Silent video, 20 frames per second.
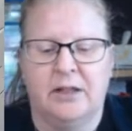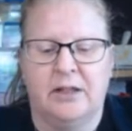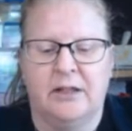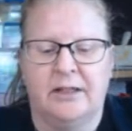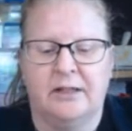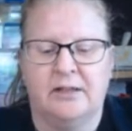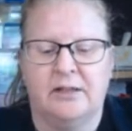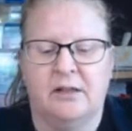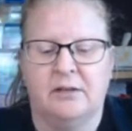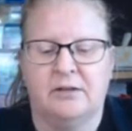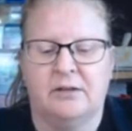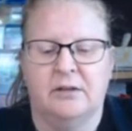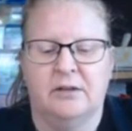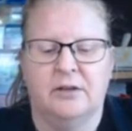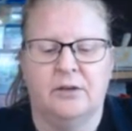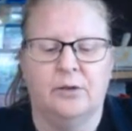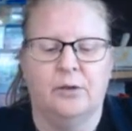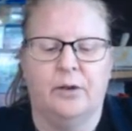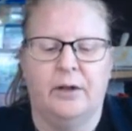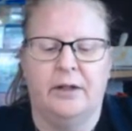of like tossing a
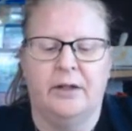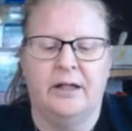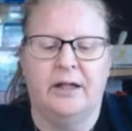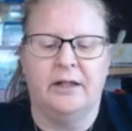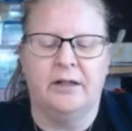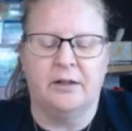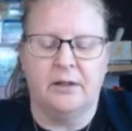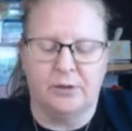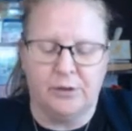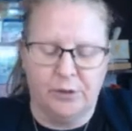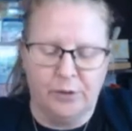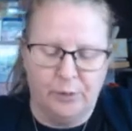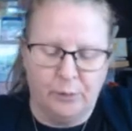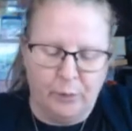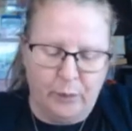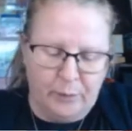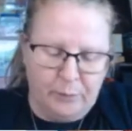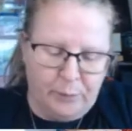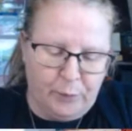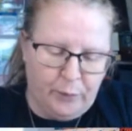coin. And it got to
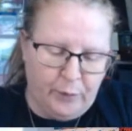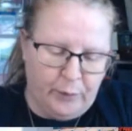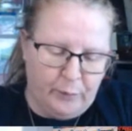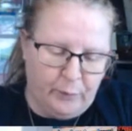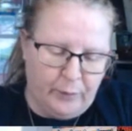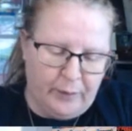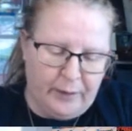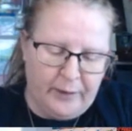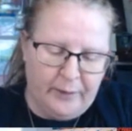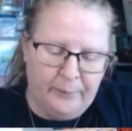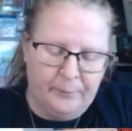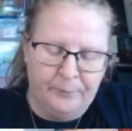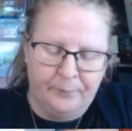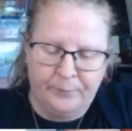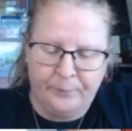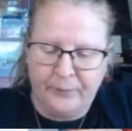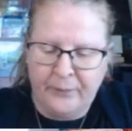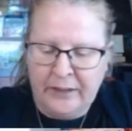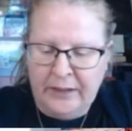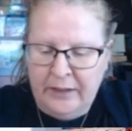one point where
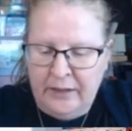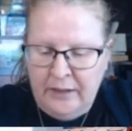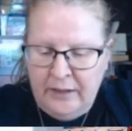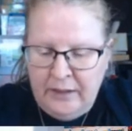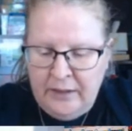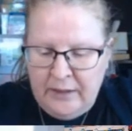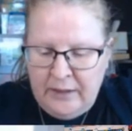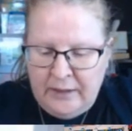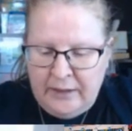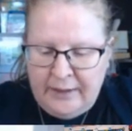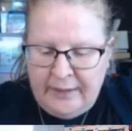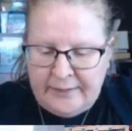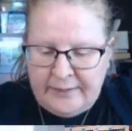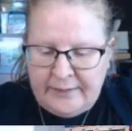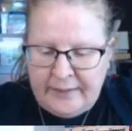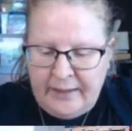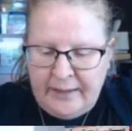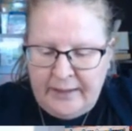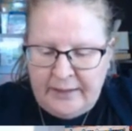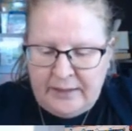I
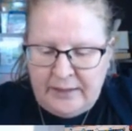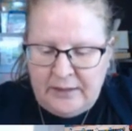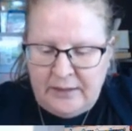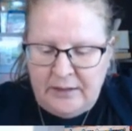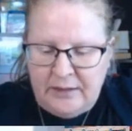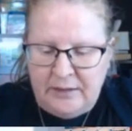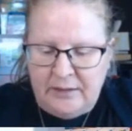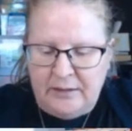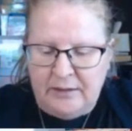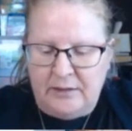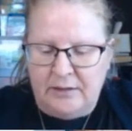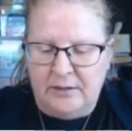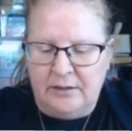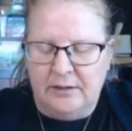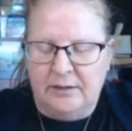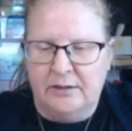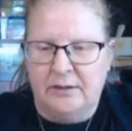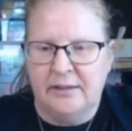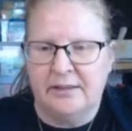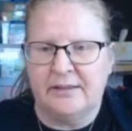said,
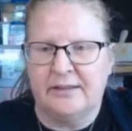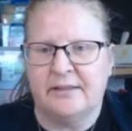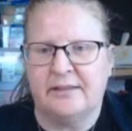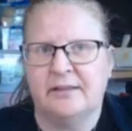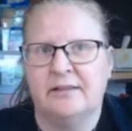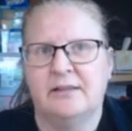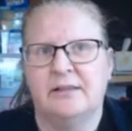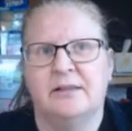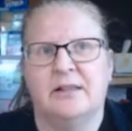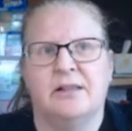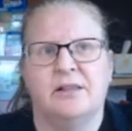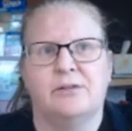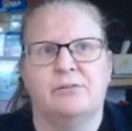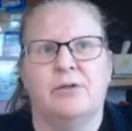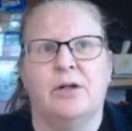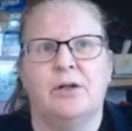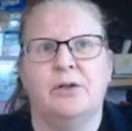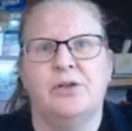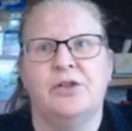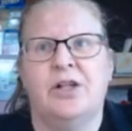there's a
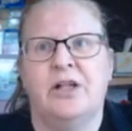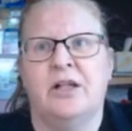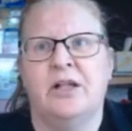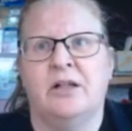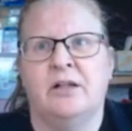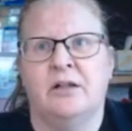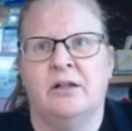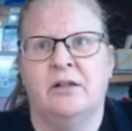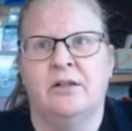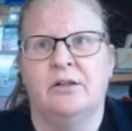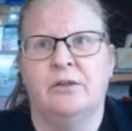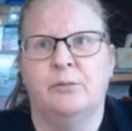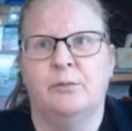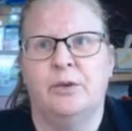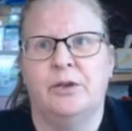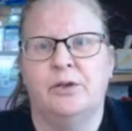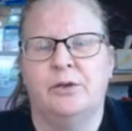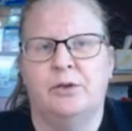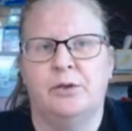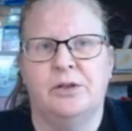road here we
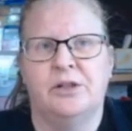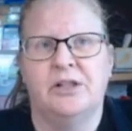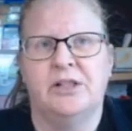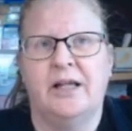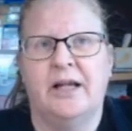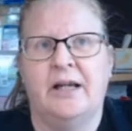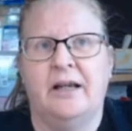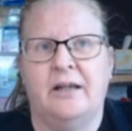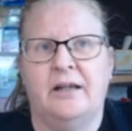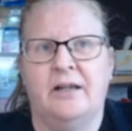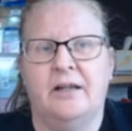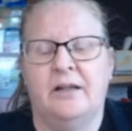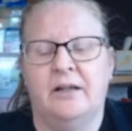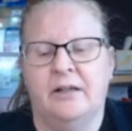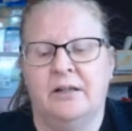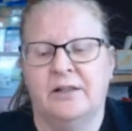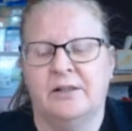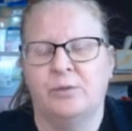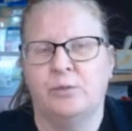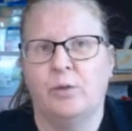could take.
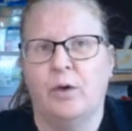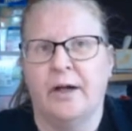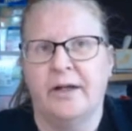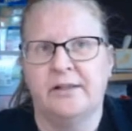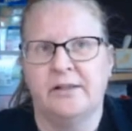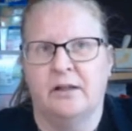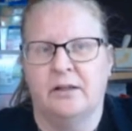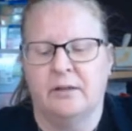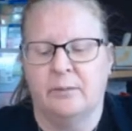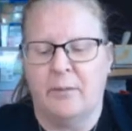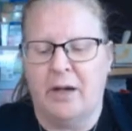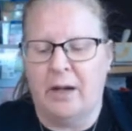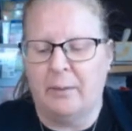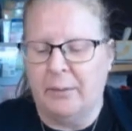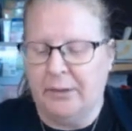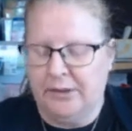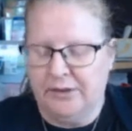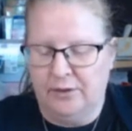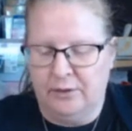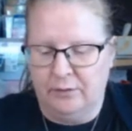It's white on the map.
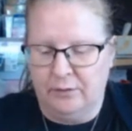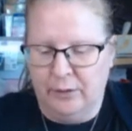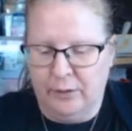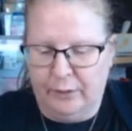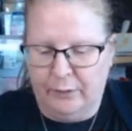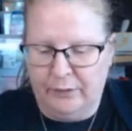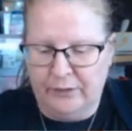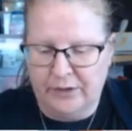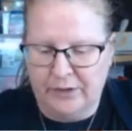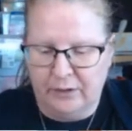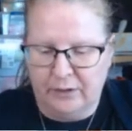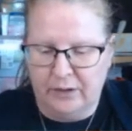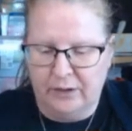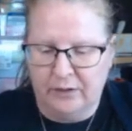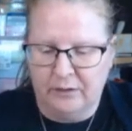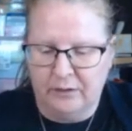I don't know if it's going to